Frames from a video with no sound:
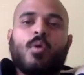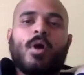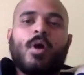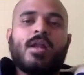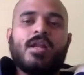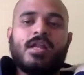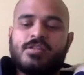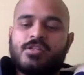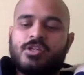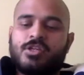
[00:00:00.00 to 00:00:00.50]
The
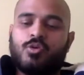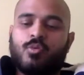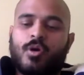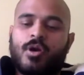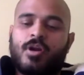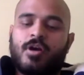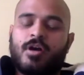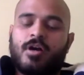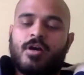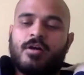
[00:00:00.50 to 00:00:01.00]
one is
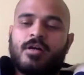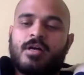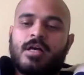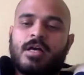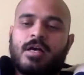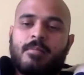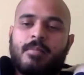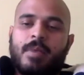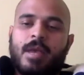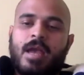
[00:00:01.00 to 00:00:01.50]
that you want
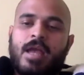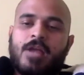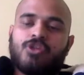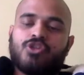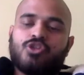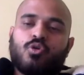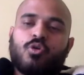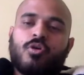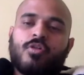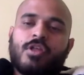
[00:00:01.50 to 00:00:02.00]
to
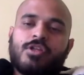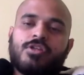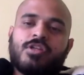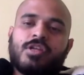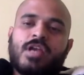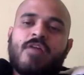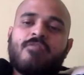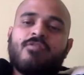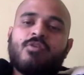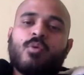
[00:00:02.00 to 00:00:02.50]
ensure
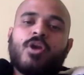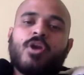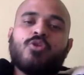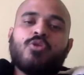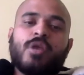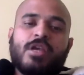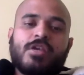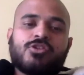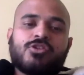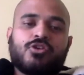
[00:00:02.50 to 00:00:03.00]
that
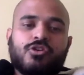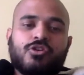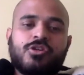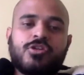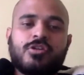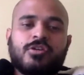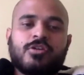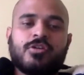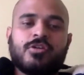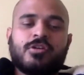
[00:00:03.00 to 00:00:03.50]
everyone who is
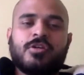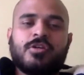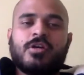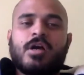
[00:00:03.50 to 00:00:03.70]
good,